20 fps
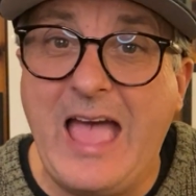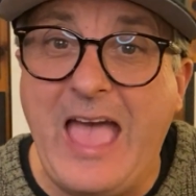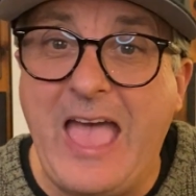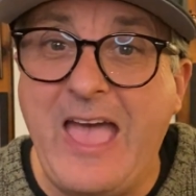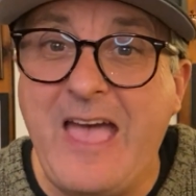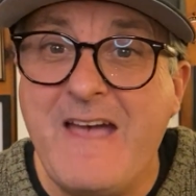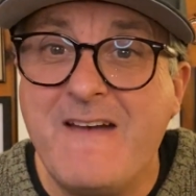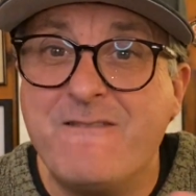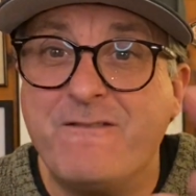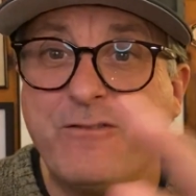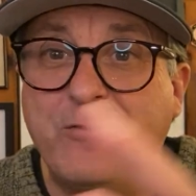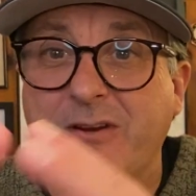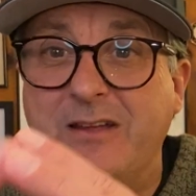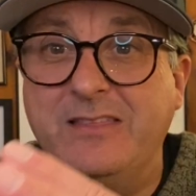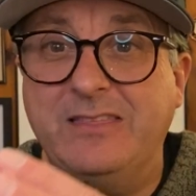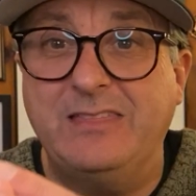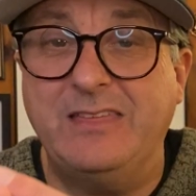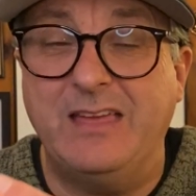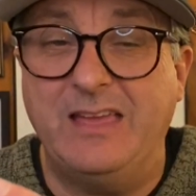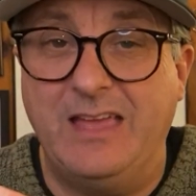
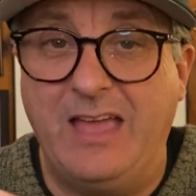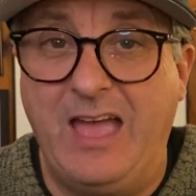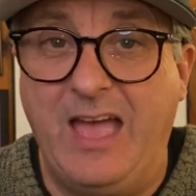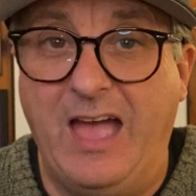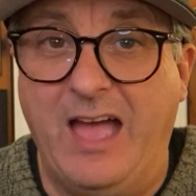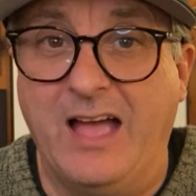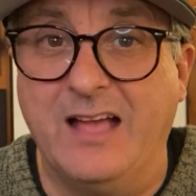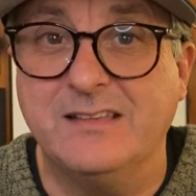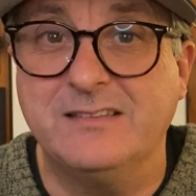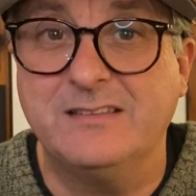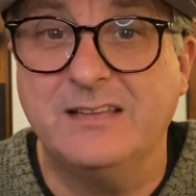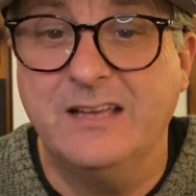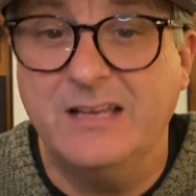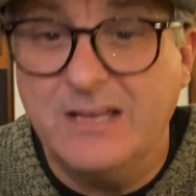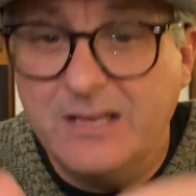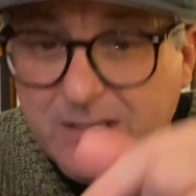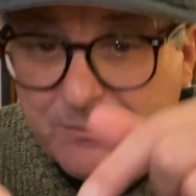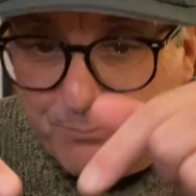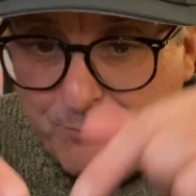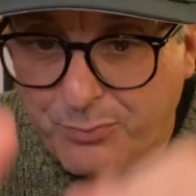Everything has
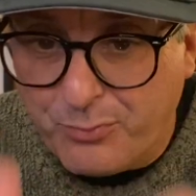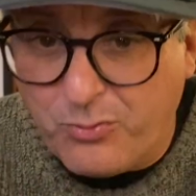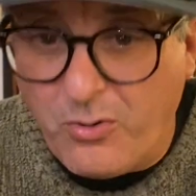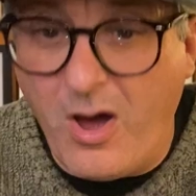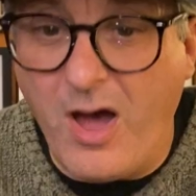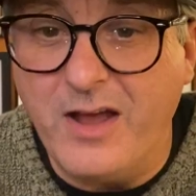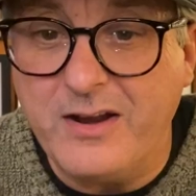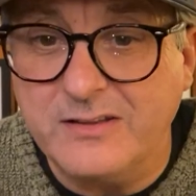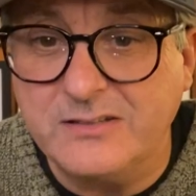brought